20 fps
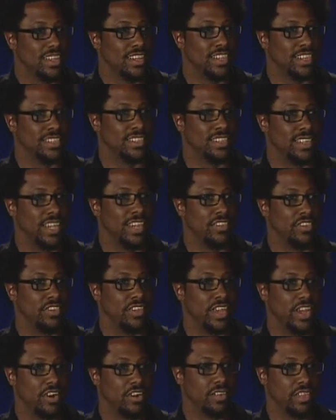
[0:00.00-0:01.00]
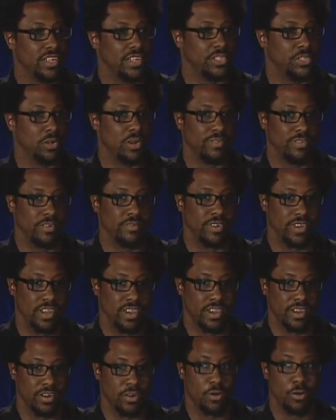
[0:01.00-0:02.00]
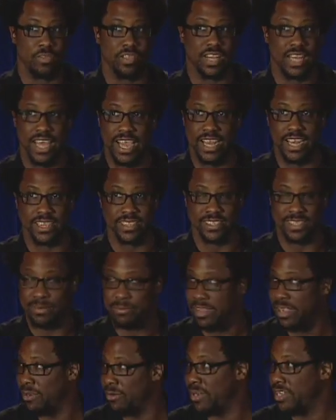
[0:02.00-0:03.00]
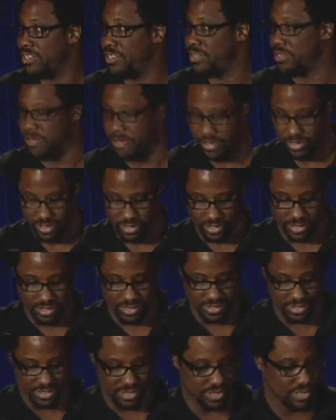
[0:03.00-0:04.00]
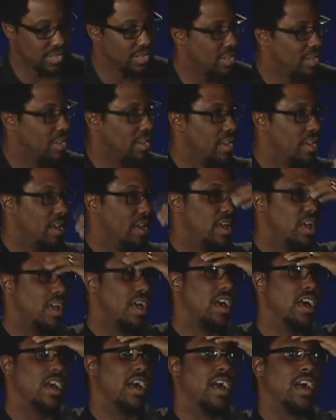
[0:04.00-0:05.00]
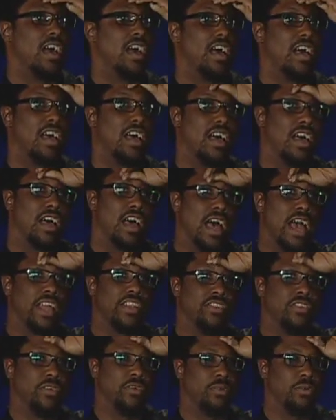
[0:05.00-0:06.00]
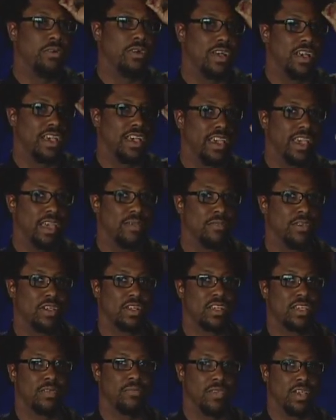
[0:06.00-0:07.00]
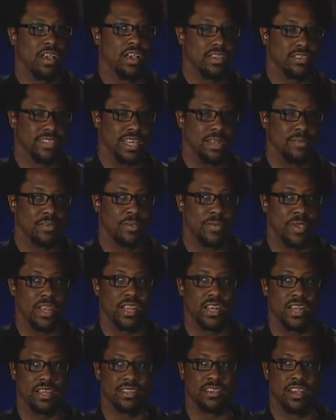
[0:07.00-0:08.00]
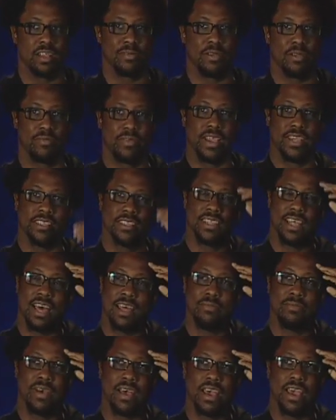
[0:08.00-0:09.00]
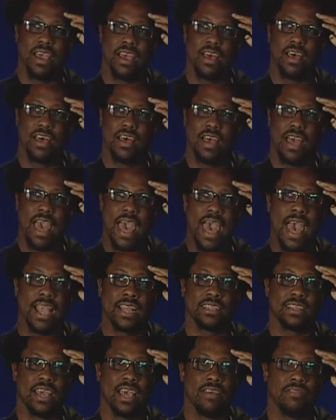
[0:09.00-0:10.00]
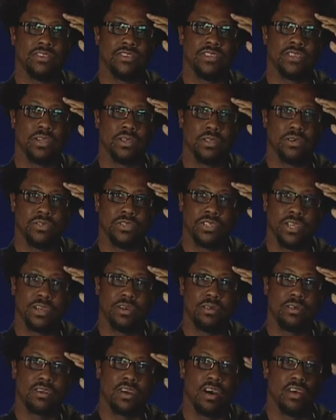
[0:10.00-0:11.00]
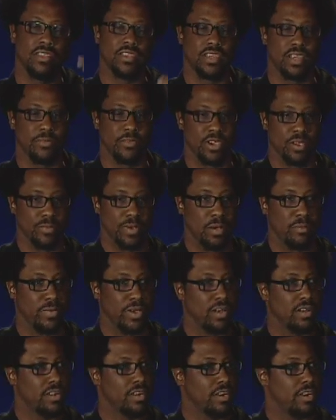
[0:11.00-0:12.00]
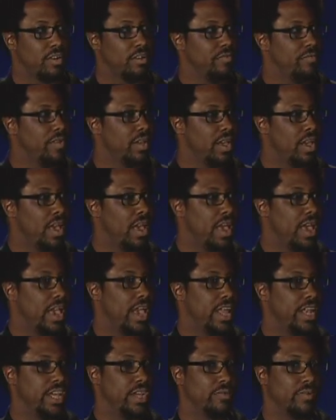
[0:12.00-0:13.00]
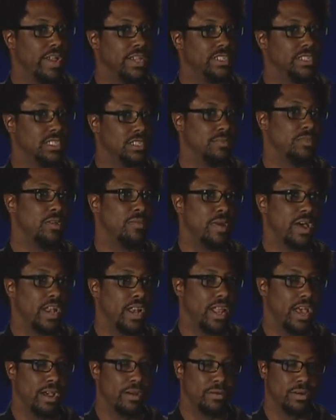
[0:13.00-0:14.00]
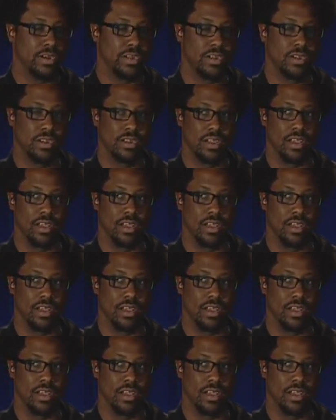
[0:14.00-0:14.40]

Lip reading: This is either the earliest show I've ever done or the latest. I'm not quite sure. I am a stand-up comedian. I talk about race a lot in my act. I have a solo show called the Kamau Bell Curve, Ending Racism in About an Hour.